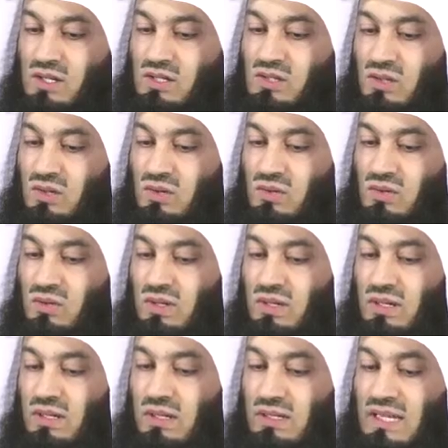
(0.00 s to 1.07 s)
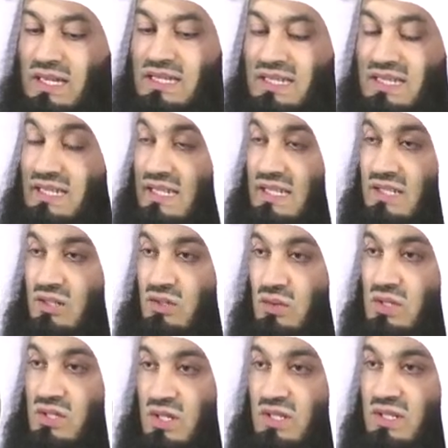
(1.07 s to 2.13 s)
So yes, it is to
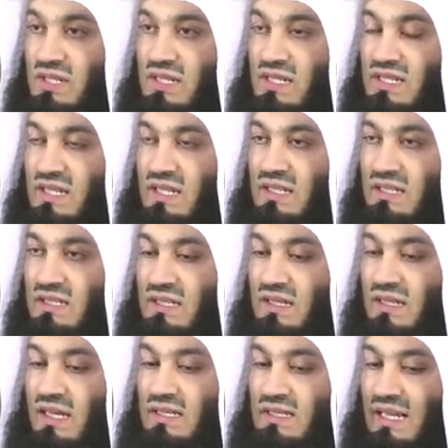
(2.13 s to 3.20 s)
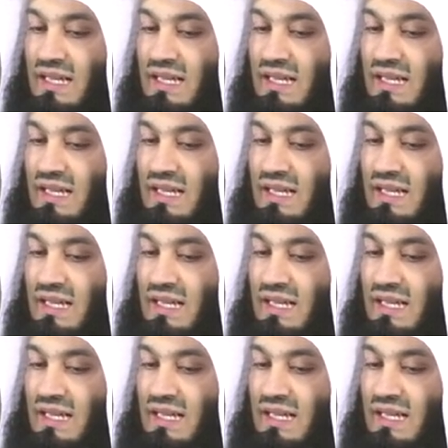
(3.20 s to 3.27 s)
a certain extent that